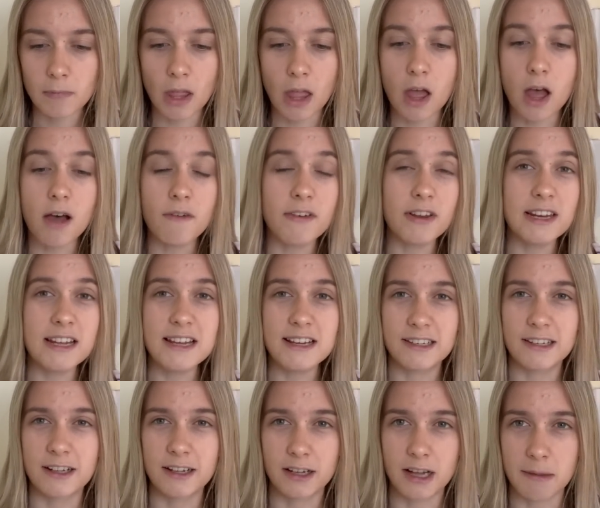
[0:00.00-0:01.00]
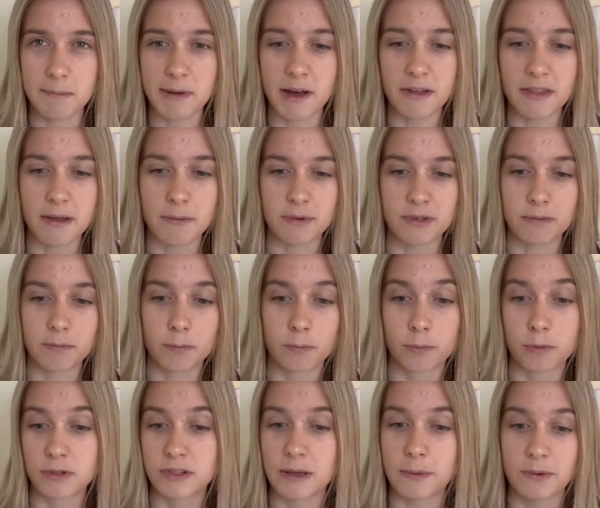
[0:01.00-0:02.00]
Other leaks that had come out, there
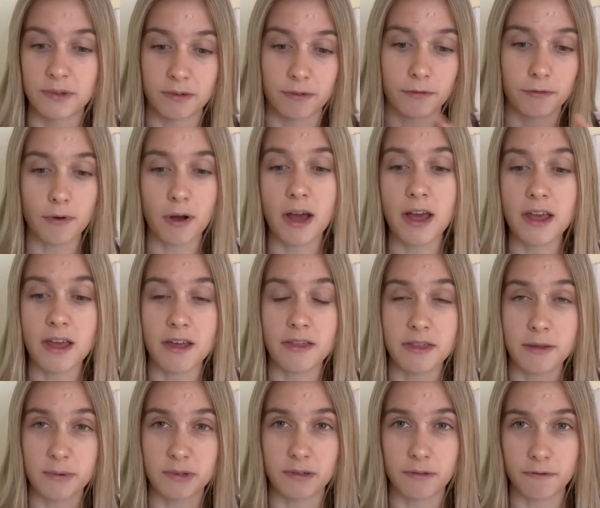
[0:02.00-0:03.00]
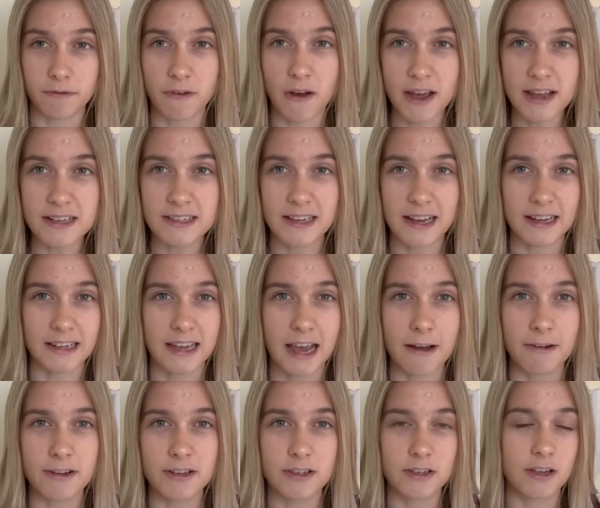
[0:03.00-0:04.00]
was a fight at
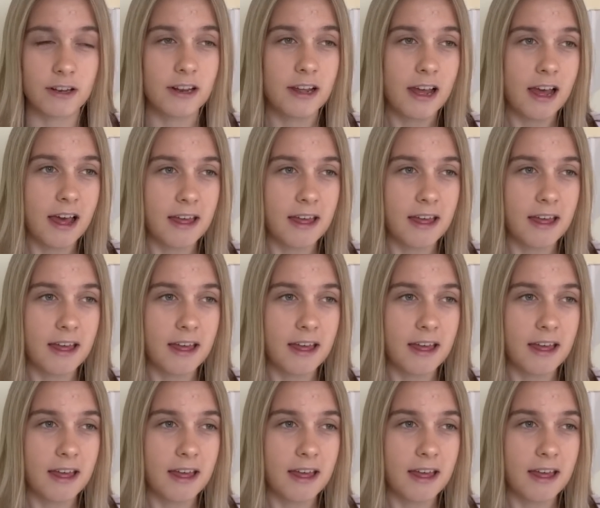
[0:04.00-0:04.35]
Carrington.